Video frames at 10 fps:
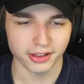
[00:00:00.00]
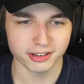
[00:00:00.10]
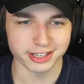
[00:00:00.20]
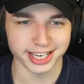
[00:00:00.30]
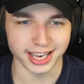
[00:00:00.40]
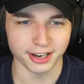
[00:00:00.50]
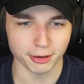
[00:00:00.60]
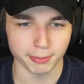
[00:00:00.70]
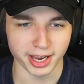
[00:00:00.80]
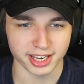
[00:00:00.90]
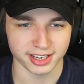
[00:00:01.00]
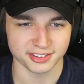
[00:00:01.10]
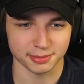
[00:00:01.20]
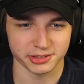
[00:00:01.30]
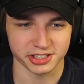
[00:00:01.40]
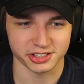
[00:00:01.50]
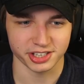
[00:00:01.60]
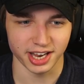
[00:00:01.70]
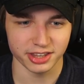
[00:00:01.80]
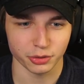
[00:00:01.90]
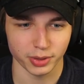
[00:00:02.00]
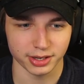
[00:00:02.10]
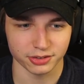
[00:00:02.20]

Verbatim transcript: are there like inner mechanisms inside the whale